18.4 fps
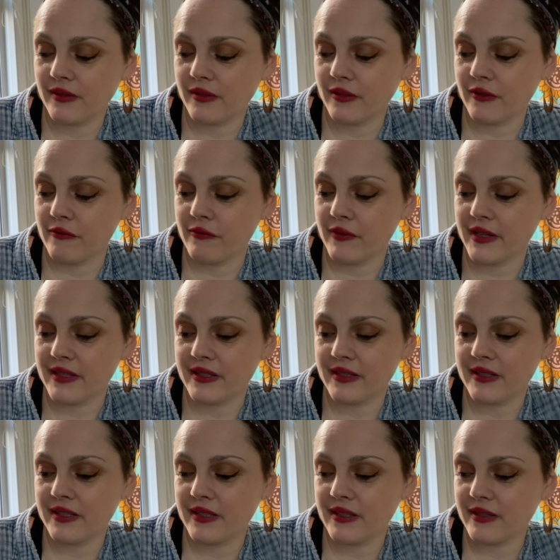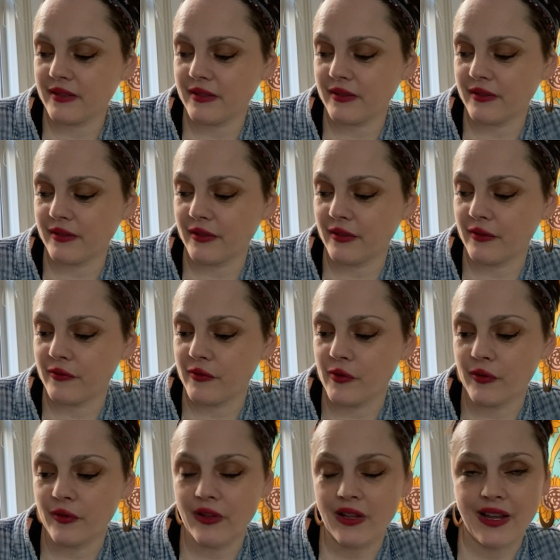event of
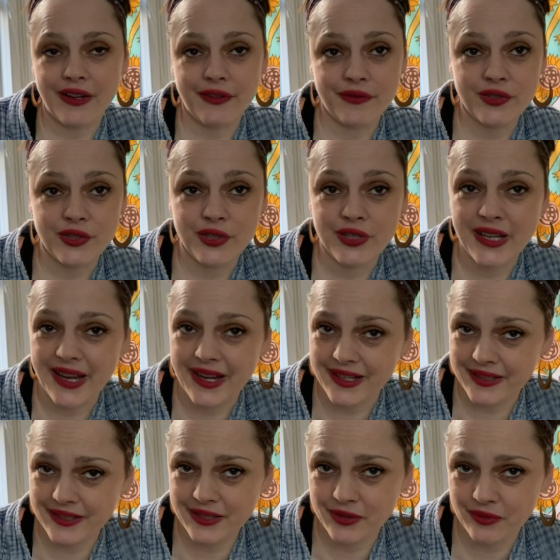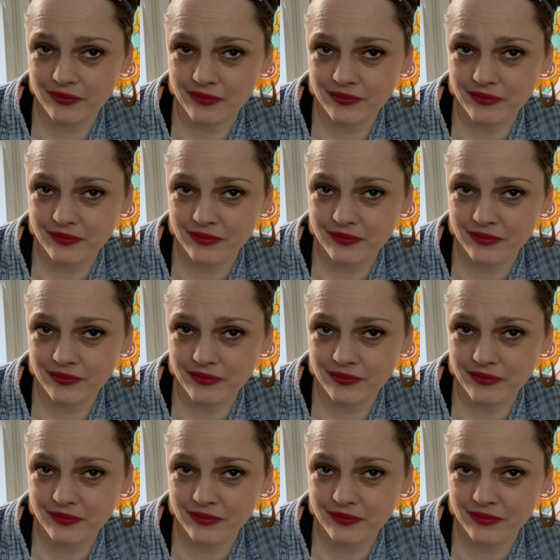your life to date.